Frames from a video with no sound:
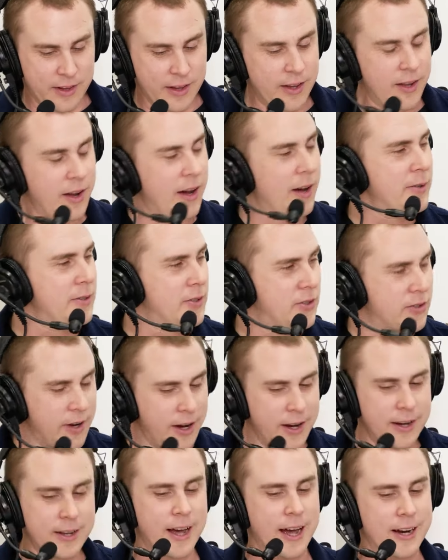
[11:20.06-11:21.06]
No, I was
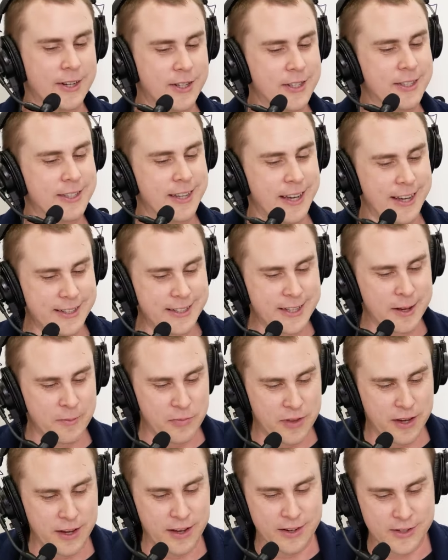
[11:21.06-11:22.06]
trying to actually say
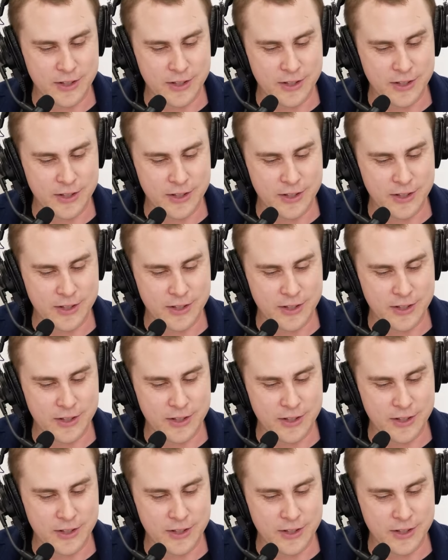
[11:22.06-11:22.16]
something